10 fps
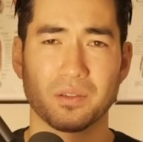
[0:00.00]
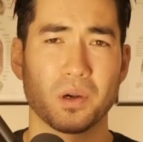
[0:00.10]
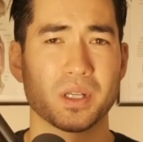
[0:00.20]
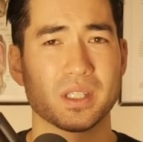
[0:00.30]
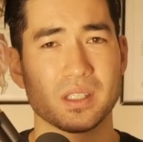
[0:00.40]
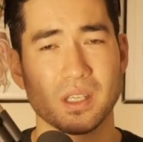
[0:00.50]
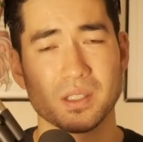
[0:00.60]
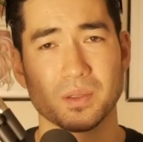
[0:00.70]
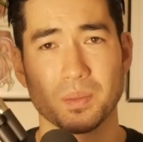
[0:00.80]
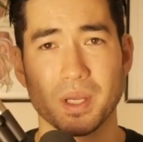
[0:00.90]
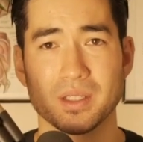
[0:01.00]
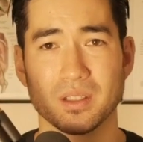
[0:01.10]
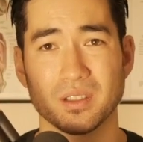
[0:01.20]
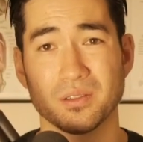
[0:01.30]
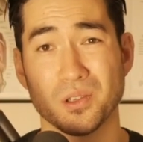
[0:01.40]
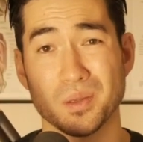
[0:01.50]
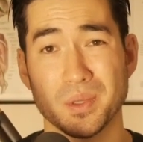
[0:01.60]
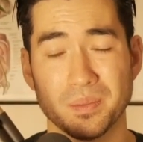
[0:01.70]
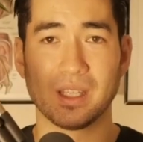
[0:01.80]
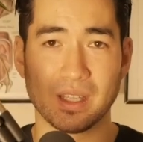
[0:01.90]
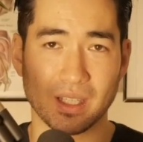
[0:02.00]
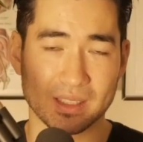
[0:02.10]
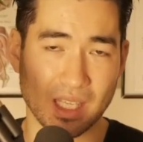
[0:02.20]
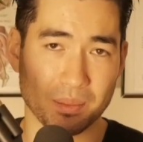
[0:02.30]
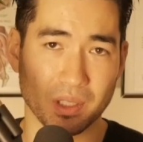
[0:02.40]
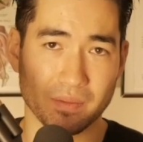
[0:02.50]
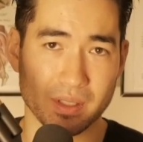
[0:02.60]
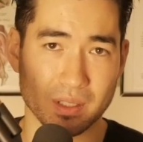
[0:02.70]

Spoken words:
Of course, this also depends on your form. In the example of the